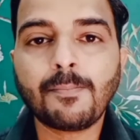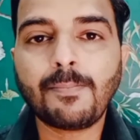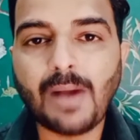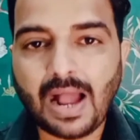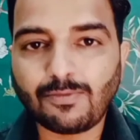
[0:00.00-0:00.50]

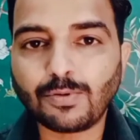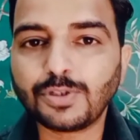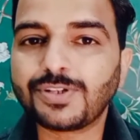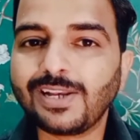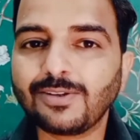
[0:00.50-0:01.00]
I want to
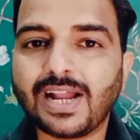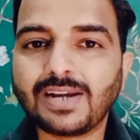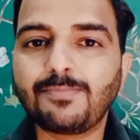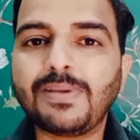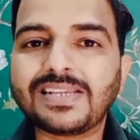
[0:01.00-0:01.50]
tell you
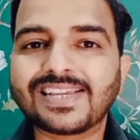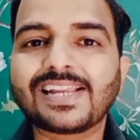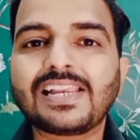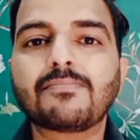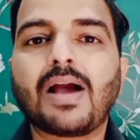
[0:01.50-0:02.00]
that
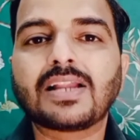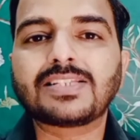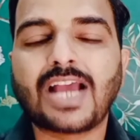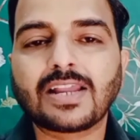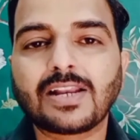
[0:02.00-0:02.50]
basically my
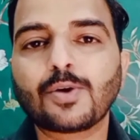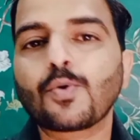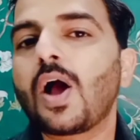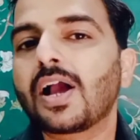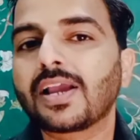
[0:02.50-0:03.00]
channel
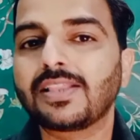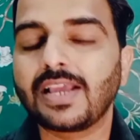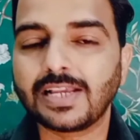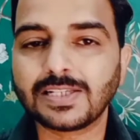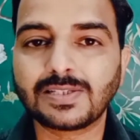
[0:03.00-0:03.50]
ROHANKIT
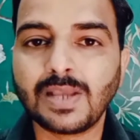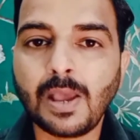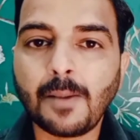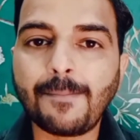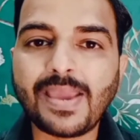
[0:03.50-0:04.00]
is
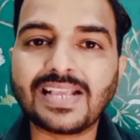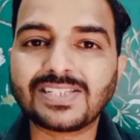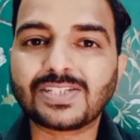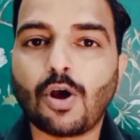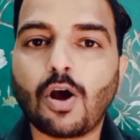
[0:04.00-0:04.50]

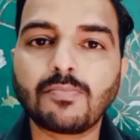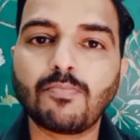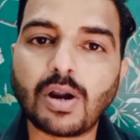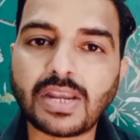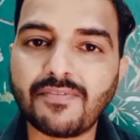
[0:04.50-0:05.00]
based on
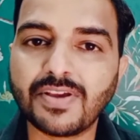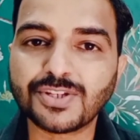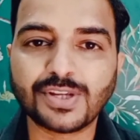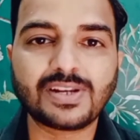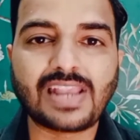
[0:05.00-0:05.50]

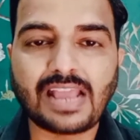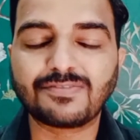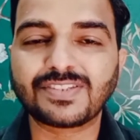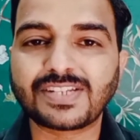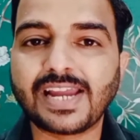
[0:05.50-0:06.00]
motivation,
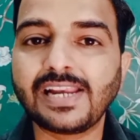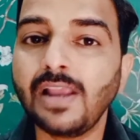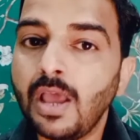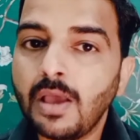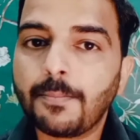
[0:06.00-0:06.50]
lifestyle,
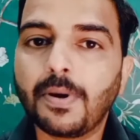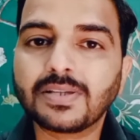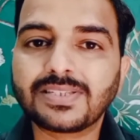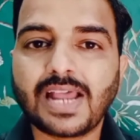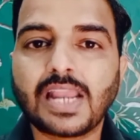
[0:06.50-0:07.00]

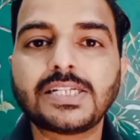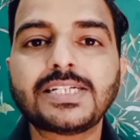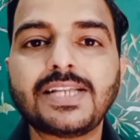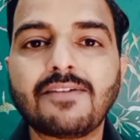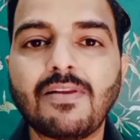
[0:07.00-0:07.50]
personality
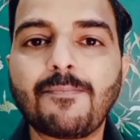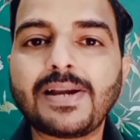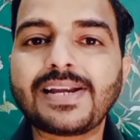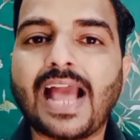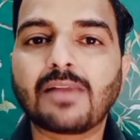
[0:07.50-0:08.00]

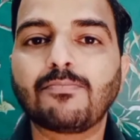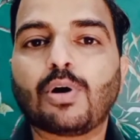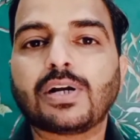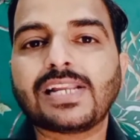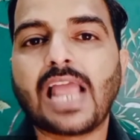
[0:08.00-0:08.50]
development and
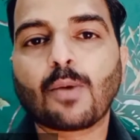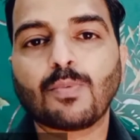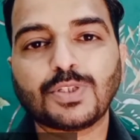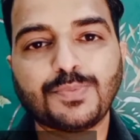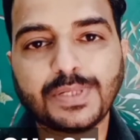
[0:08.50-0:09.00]
body
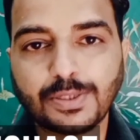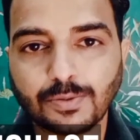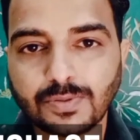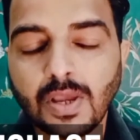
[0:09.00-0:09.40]
language videos.